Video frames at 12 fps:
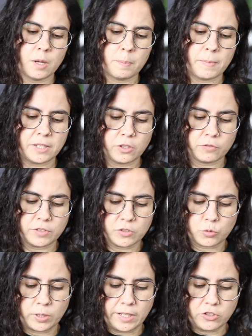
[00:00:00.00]
many of
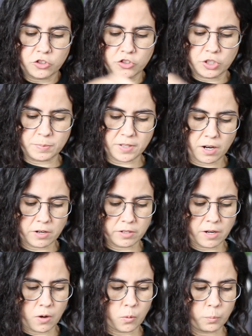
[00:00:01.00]
these relationships are
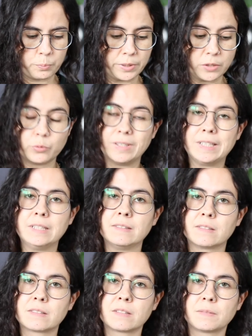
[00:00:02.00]
now being
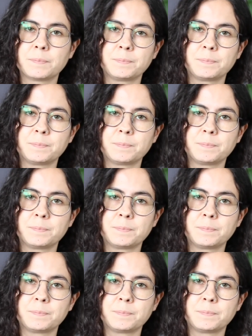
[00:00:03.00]
released.